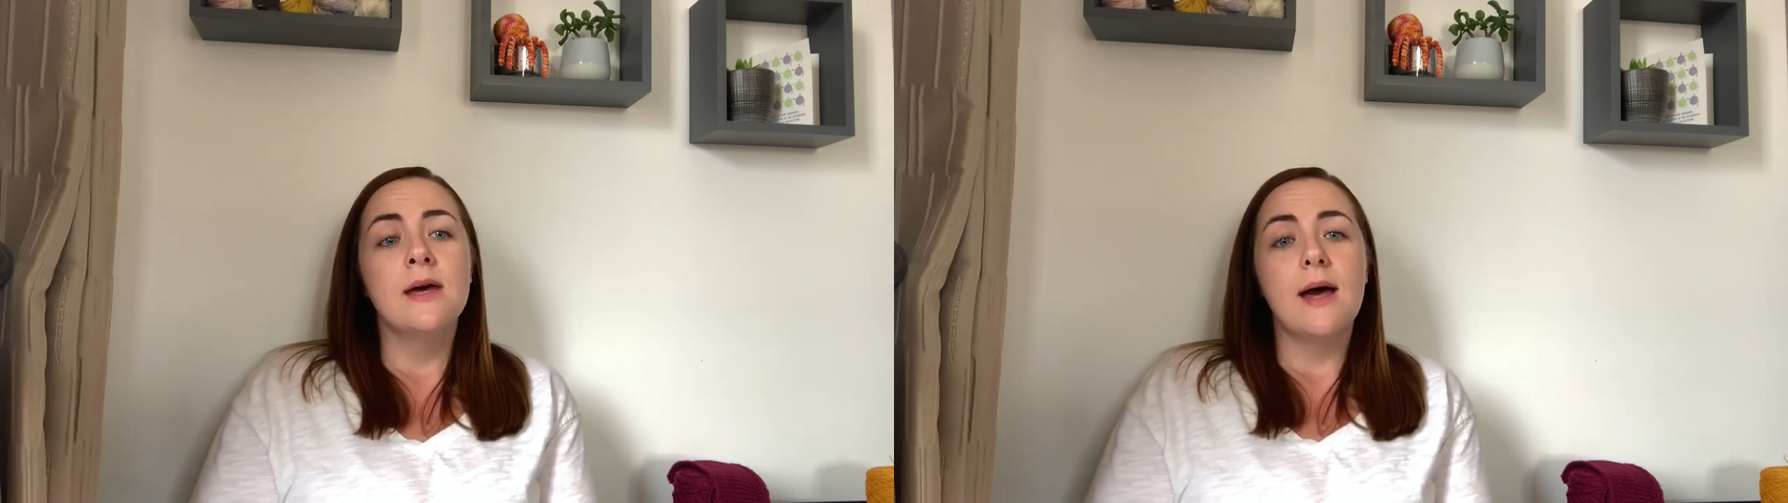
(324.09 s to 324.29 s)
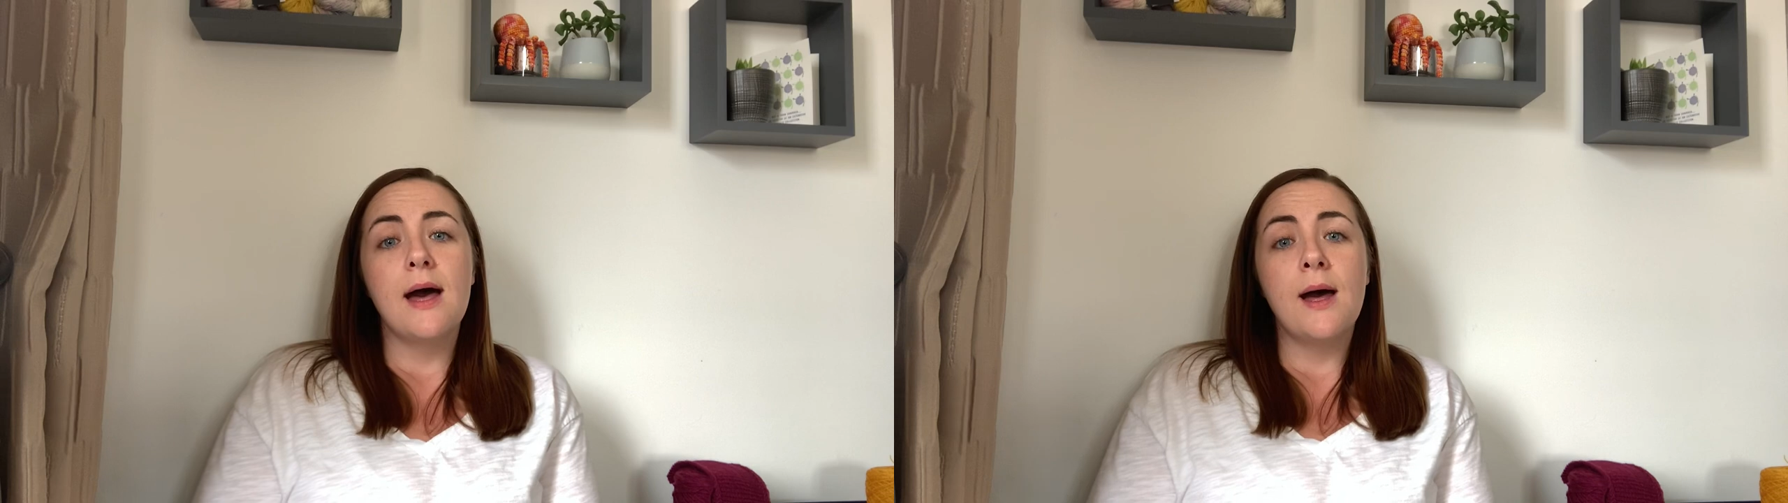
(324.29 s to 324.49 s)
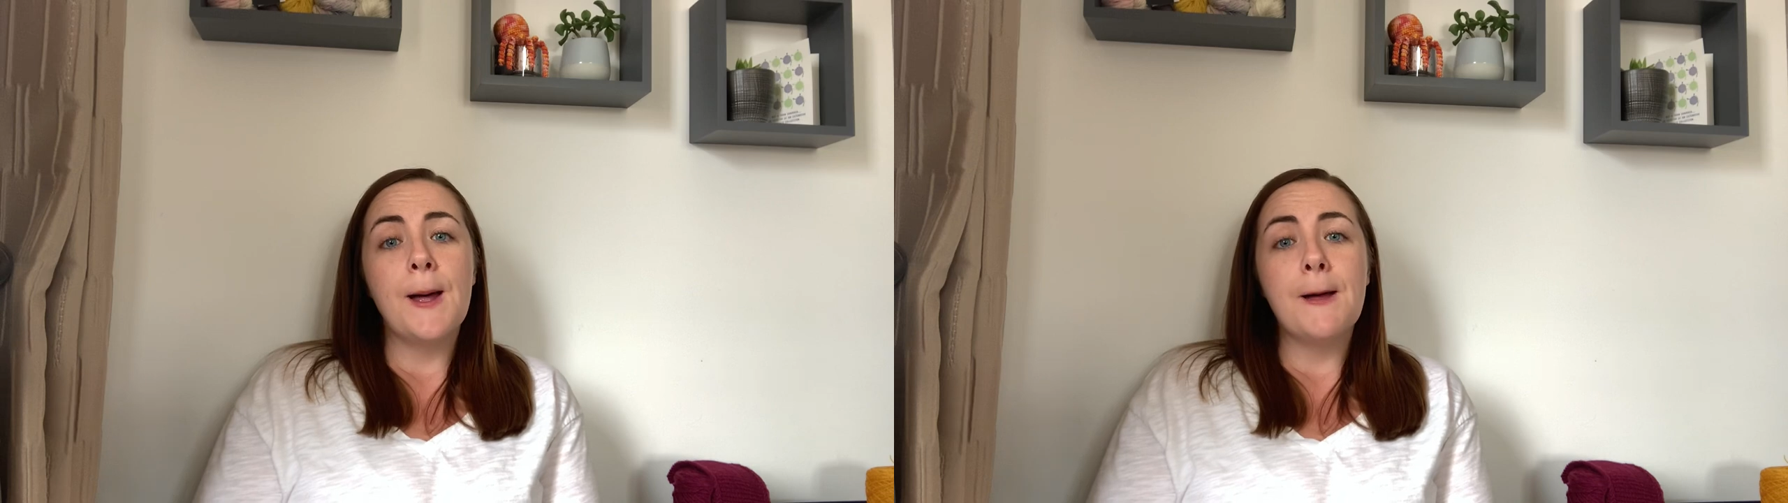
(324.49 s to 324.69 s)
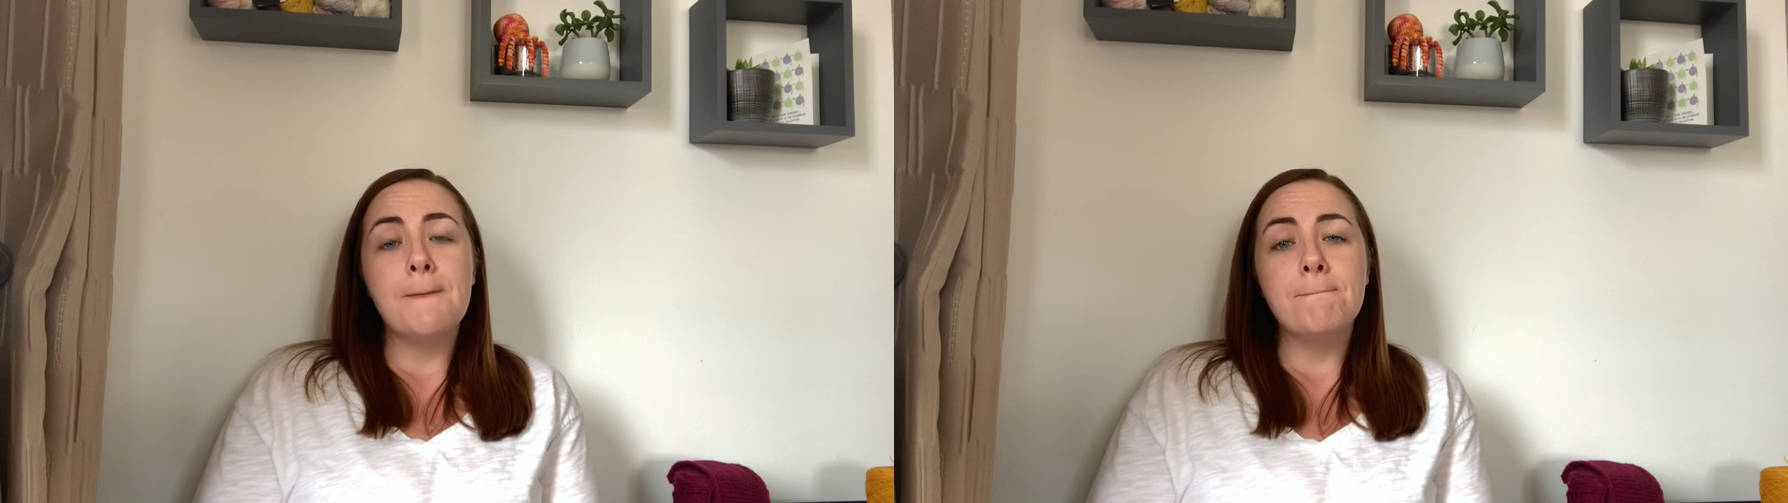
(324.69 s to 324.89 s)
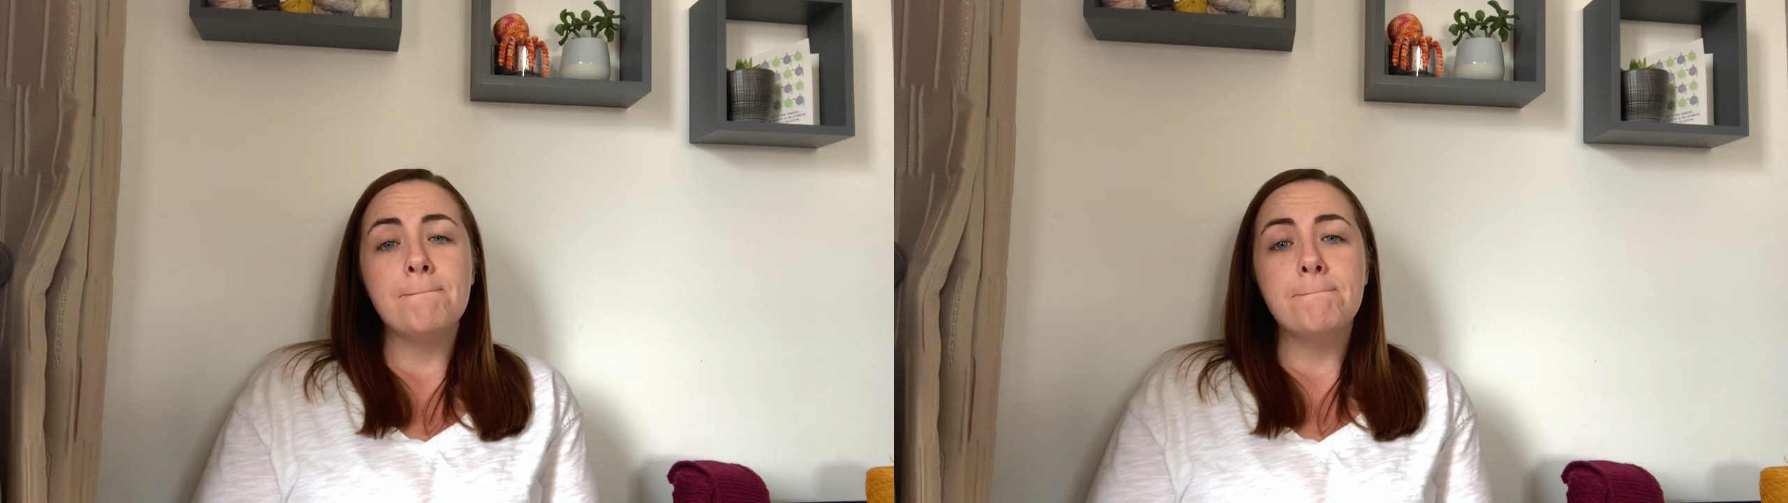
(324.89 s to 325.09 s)

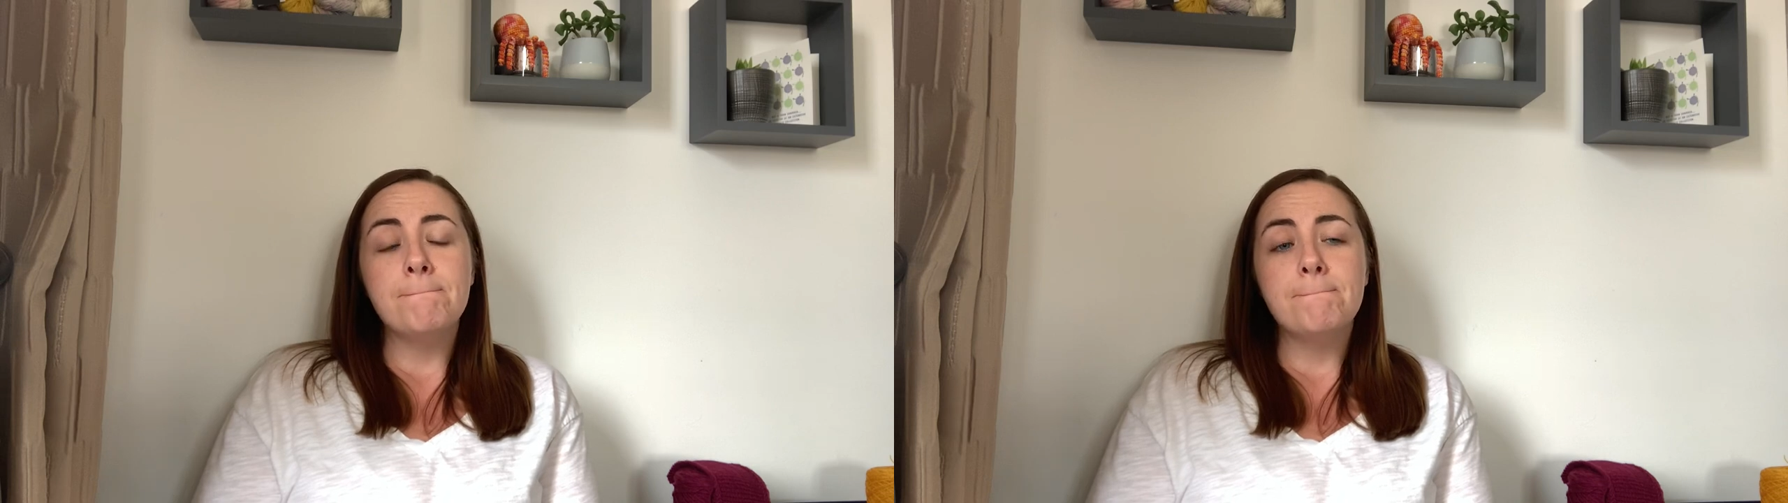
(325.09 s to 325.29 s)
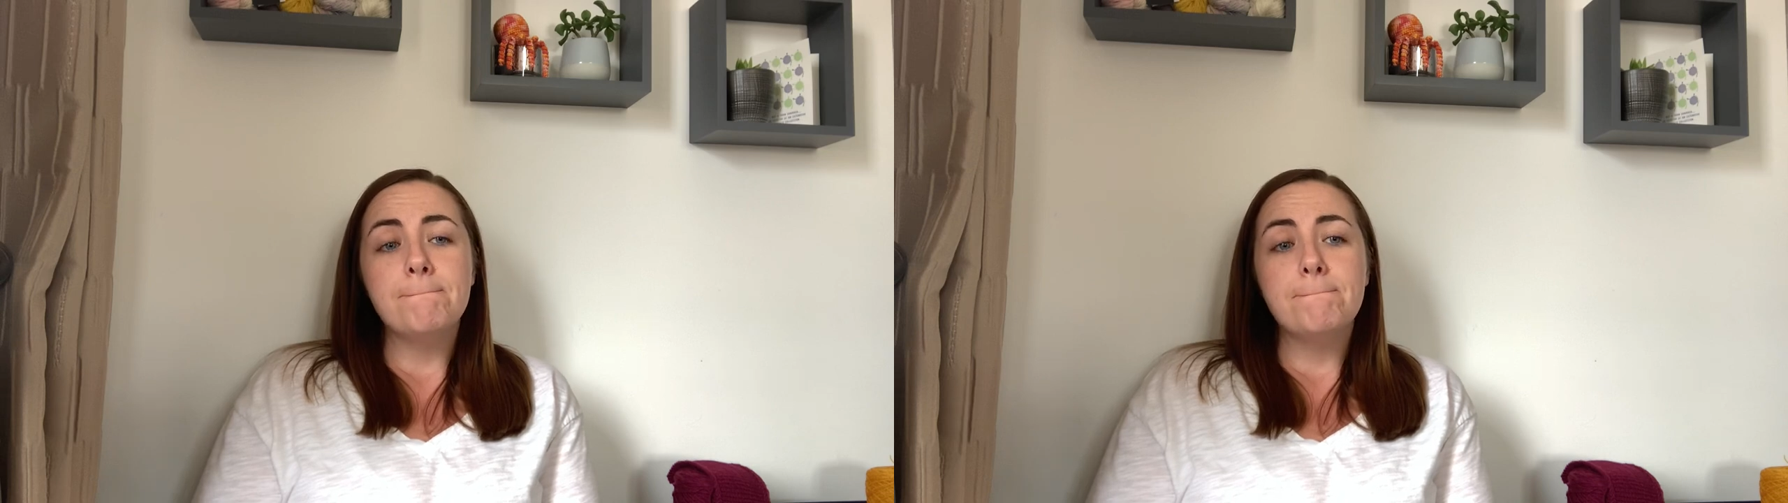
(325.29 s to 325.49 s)
Um,